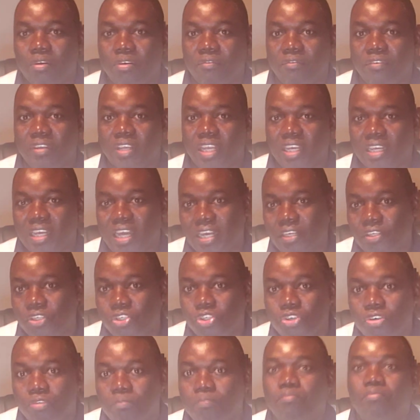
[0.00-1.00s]
of it. Like, I
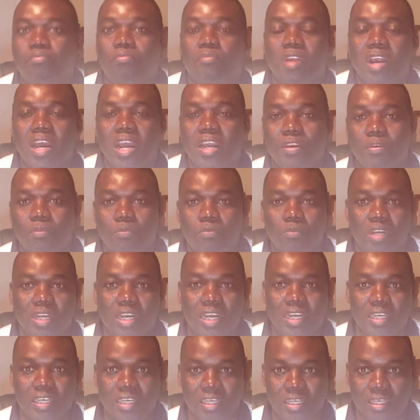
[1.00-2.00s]
took pride in what
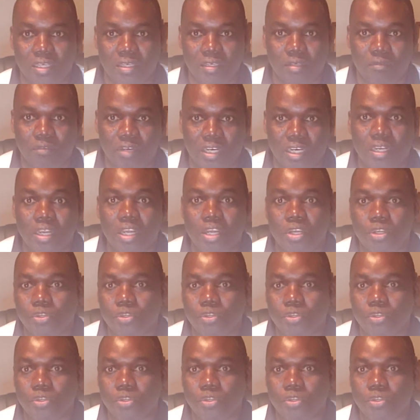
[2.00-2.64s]
I did, right?